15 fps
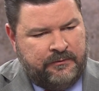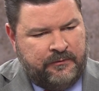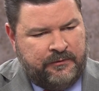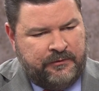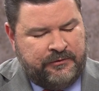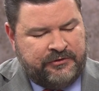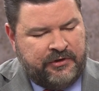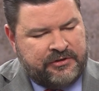
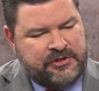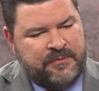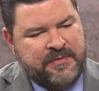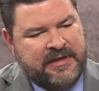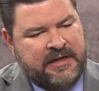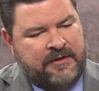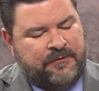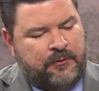such a
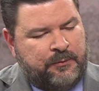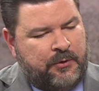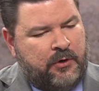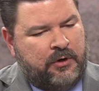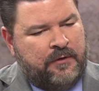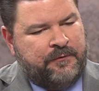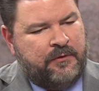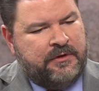meaningful
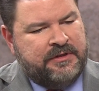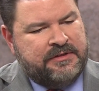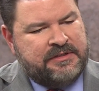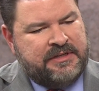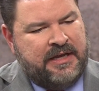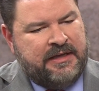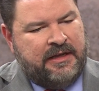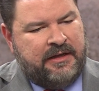program for the
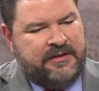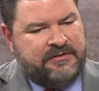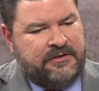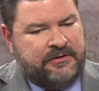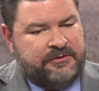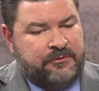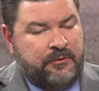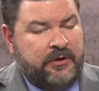state. It's
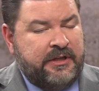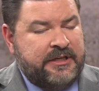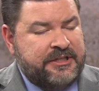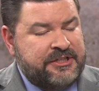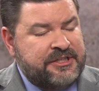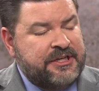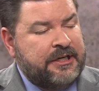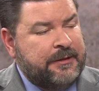really a
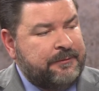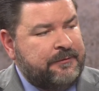gem